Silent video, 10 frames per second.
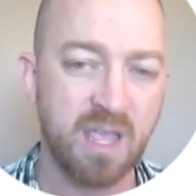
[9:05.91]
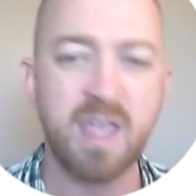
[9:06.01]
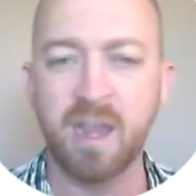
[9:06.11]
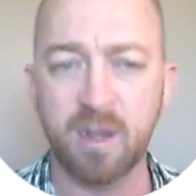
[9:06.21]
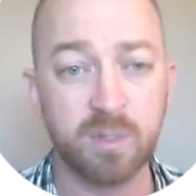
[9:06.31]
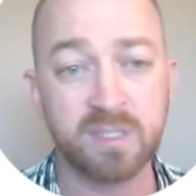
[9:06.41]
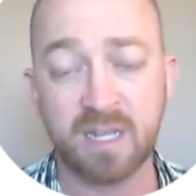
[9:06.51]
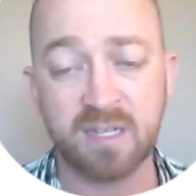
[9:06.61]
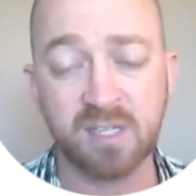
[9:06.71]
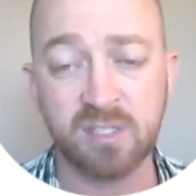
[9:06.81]
In other words, that
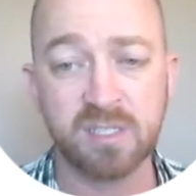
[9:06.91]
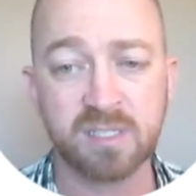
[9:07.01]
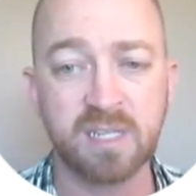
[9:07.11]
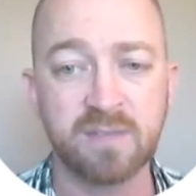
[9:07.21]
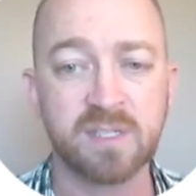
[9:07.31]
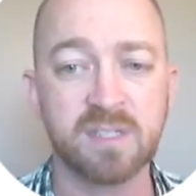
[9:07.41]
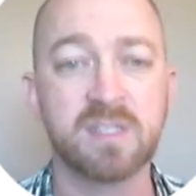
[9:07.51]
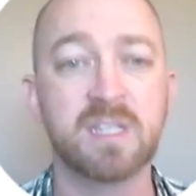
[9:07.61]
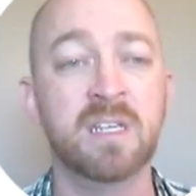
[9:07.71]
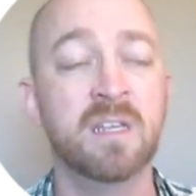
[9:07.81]
essentially just gives us
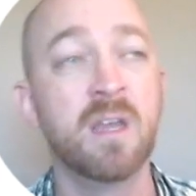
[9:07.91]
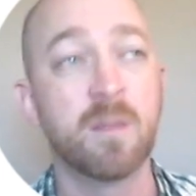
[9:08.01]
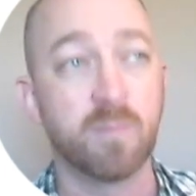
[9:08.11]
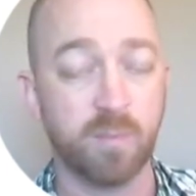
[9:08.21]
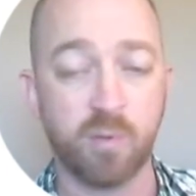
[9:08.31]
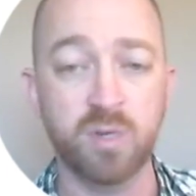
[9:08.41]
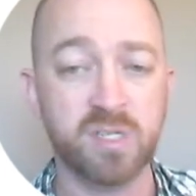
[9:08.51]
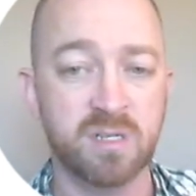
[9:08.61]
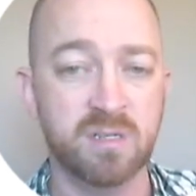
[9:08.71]
the proportion